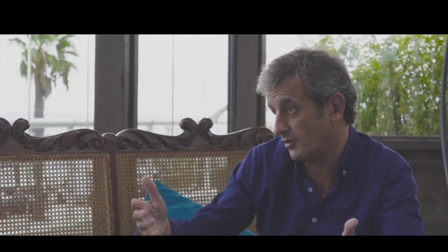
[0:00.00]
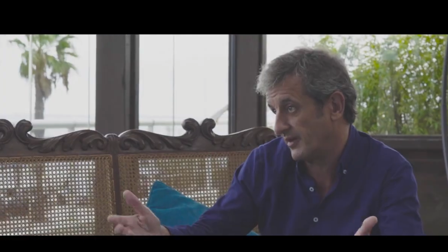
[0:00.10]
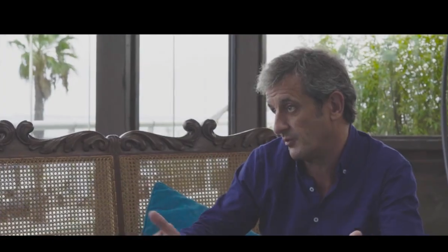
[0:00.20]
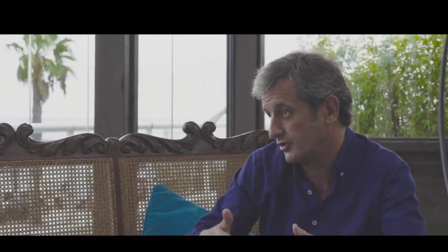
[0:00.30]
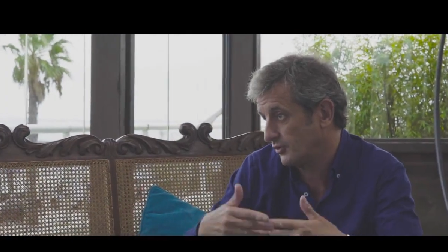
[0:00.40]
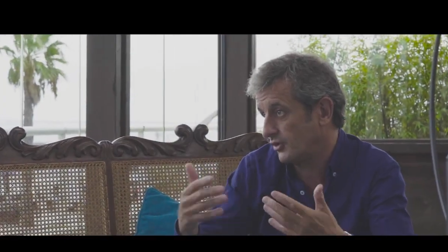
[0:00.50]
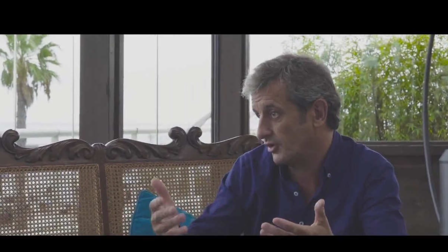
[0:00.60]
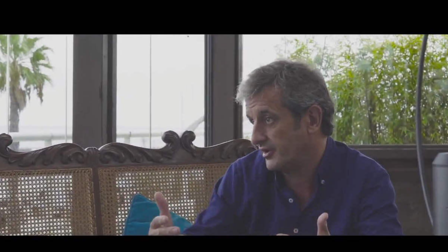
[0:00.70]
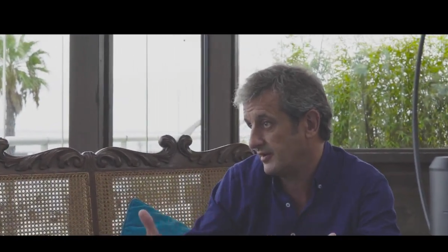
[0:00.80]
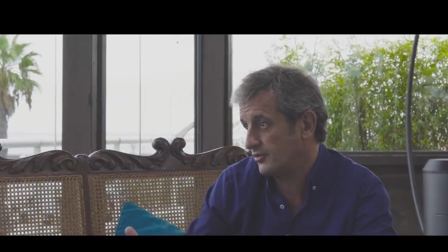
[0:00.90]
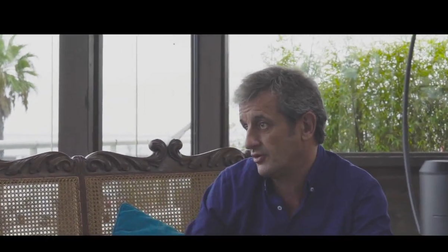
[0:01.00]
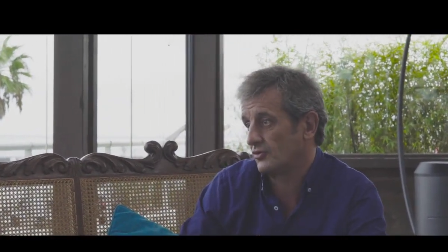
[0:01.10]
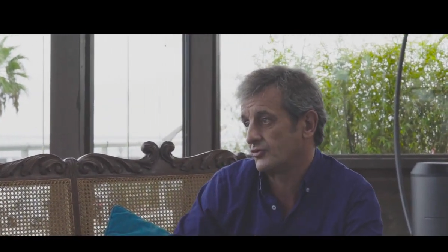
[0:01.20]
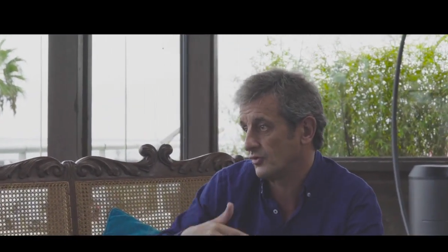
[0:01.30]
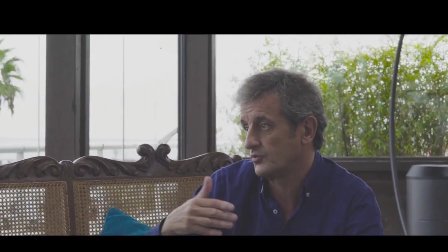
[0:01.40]
Normally, what you're doing on the team, you
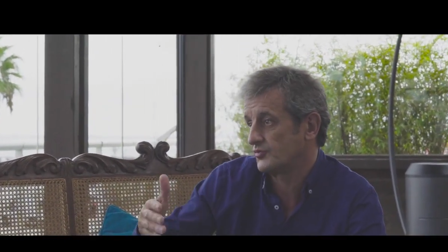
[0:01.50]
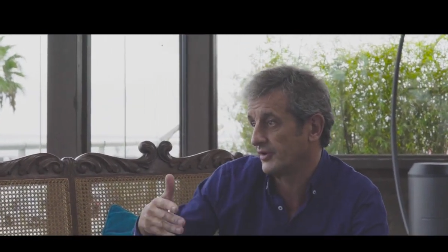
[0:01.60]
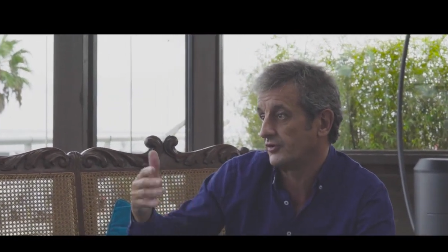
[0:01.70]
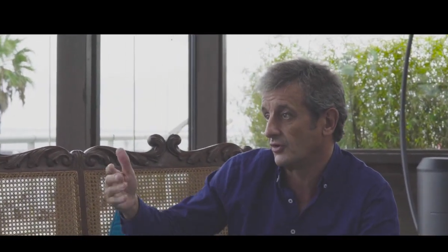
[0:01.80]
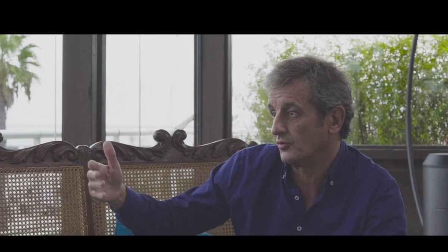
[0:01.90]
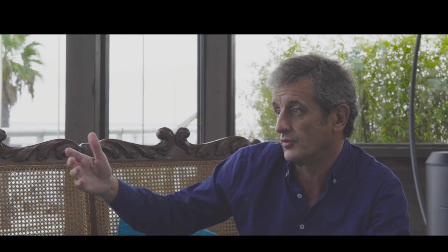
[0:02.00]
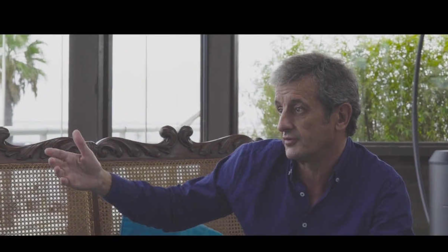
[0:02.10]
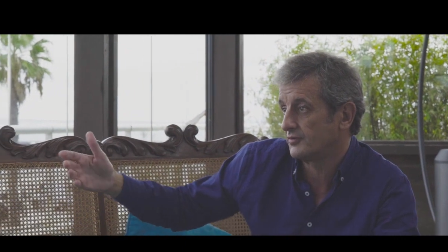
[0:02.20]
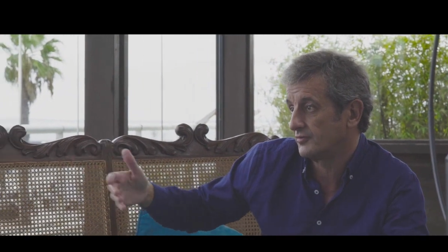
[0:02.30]
know, you always want to know what